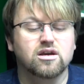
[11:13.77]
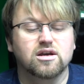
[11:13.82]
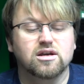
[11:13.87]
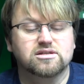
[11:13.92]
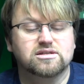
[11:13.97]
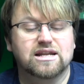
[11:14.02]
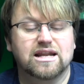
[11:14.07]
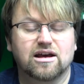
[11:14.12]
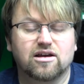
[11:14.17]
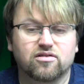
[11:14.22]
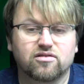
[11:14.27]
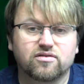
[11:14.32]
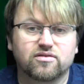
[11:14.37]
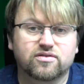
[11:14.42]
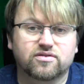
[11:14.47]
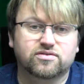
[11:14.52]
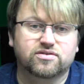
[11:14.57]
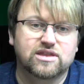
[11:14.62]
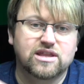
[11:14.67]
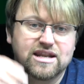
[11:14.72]
So now
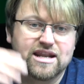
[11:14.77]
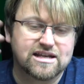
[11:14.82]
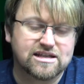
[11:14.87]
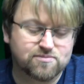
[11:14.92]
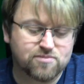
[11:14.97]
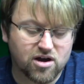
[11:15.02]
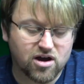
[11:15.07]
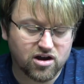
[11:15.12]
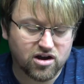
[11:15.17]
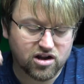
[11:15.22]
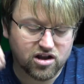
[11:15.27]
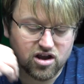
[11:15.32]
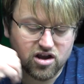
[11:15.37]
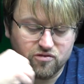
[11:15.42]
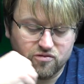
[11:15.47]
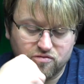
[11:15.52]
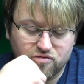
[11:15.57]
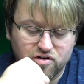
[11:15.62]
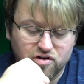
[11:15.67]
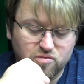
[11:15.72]
the next part I'm going to
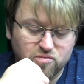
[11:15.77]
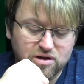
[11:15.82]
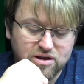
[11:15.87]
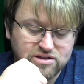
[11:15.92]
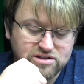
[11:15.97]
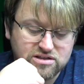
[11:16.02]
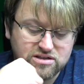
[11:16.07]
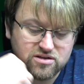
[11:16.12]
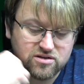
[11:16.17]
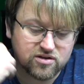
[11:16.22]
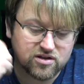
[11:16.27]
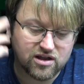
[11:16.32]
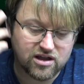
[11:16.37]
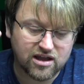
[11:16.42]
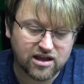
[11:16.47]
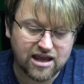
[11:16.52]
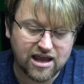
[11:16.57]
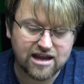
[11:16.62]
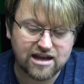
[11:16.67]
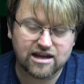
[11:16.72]
go through is,
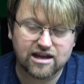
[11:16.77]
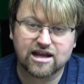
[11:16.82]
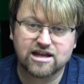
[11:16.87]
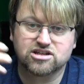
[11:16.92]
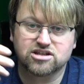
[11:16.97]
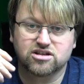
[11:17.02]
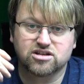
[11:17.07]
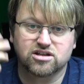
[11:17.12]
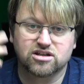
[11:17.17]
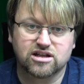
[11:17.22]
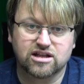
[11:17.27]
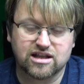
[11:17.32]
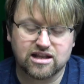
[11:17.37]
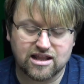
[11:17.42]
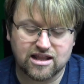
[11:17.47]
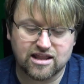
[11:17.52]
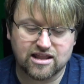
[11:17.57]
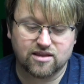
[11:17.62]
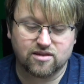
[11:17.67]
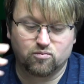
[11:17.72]
again,
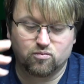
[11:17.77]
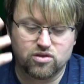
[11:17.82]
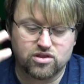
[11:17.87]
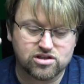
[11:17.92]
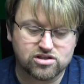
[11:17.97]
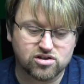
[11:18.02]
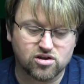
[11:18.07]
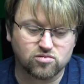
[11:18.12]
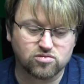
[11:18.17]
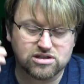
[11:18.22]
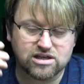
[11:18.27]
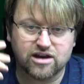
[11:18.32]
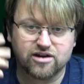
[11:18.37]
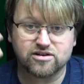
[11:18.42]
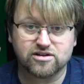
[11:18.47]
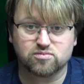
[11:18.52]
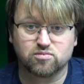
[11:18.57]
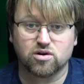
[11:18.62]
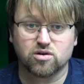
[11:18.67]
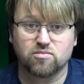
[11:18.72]
with the Solitaire,
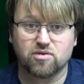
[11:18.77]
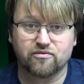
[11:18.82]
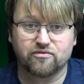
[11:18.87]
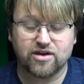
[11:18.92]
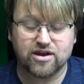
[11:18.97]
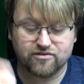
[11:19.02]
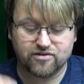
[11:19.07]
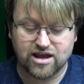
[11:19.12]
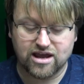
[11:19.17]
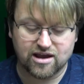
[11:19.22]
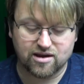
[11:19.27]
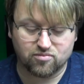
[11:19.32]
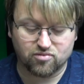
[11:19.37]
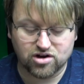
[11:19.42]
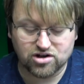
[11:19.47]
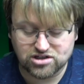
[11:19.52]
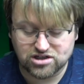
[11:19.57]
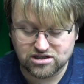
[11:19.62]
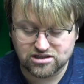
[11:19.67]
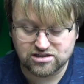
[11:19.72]
is one of my favourite
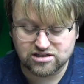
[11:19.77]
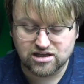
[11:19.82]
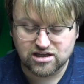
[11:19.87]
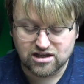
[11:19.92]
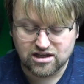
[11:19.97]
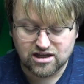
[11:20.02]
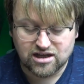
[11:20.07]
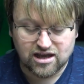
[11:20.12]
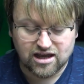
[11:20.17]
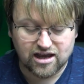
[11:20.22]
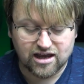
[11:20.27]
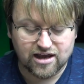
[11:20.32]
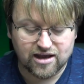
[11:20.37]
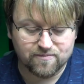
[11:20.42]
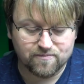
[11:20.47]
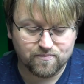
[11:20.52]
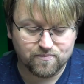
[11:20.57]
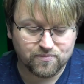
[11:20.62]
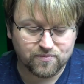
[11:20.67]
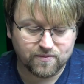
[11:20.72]
airbrushes.
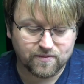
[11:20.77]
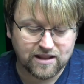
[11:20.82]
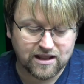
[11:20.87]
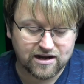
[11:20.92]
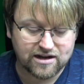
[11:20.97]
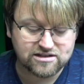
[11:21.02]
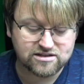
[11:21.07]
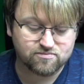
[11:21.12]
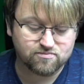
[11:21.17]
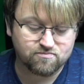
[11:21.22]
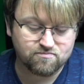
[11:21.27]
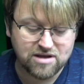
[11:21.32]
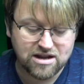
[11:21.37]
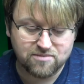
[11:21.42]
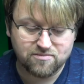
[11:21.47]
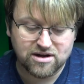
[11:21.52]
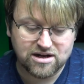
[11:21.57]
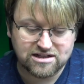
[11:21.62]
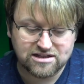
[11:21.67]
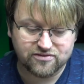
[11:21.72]
Now there's
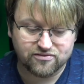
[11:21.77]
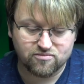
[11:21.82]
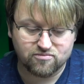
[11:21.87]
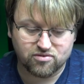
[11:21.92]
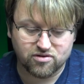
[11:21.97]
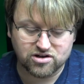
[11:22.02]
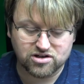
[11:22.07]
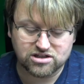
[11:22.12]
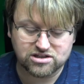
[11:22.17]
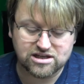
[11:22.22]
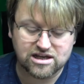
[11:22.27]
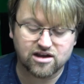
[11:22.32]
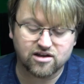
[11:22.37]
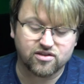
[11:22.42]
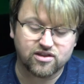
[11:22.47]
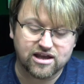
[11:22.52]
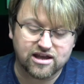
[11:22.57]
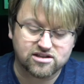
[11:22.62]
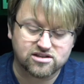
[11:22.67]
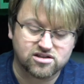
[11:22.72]
many different brushes out
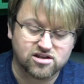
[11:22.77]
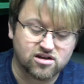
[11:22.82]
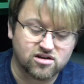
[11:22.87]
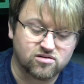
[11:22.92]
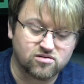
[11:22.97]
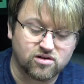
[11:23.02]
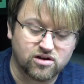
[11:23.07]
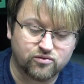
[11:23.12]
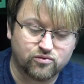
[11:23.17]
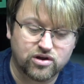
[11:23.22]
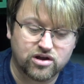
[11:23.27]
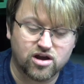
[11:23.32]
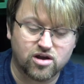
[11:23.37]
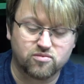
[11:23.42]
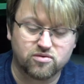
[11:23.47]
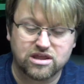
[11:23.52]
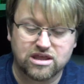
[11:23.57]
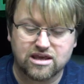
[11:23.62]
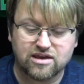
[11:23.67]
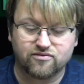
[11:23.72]
there. So if we go
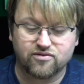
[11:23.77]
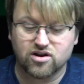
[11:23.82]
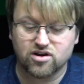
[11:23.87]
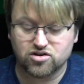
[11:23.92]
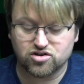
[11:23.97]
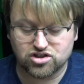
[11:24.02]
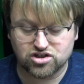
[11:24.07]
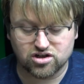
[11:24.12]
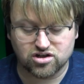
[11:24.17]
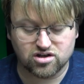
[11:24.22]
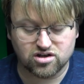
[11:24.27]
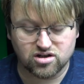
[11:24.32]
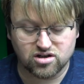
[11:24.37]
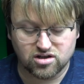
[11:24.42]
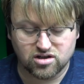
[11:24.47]
with the Evolution,